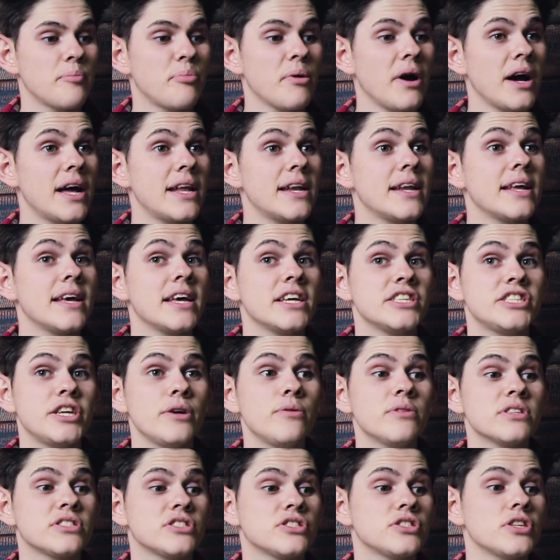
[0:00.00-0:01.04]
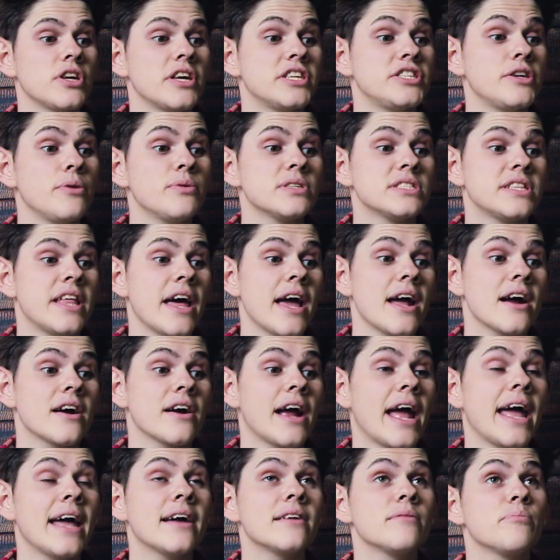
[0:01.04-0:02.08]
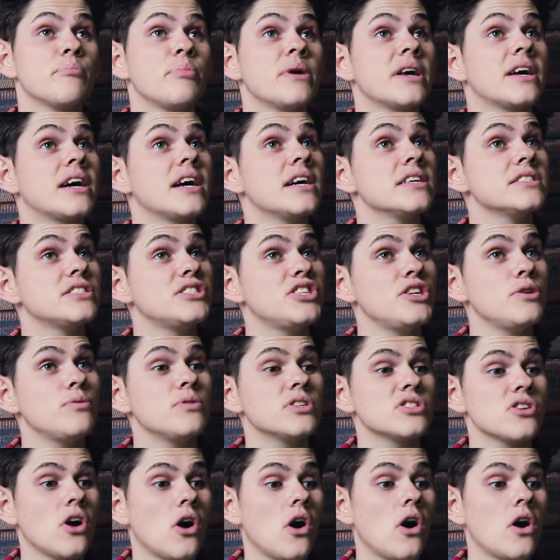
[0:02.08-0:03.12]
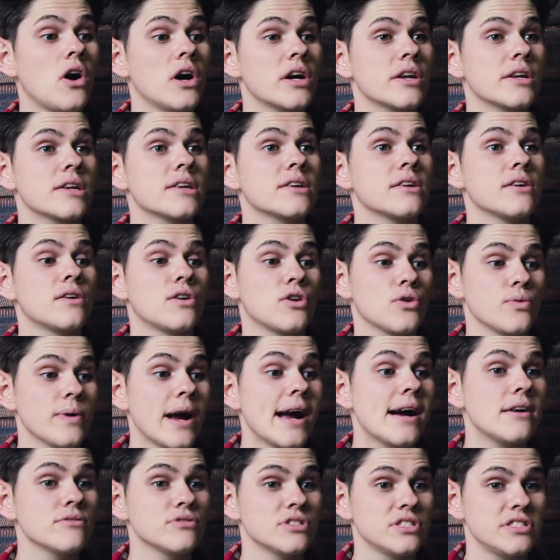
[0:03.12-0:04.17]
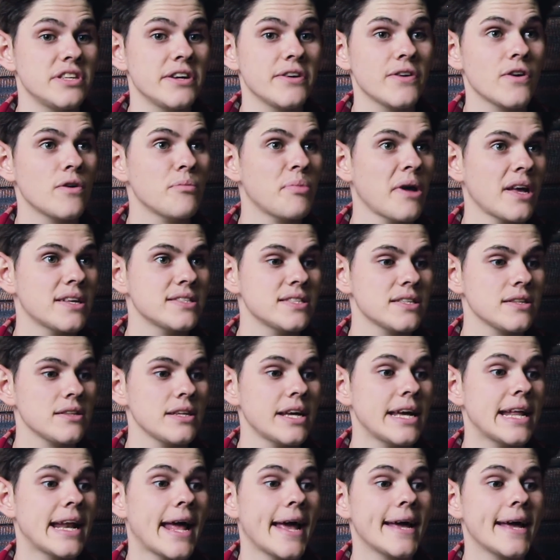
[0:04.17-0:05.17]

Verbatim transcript: But okay. She was there, and because she was on ground zero basically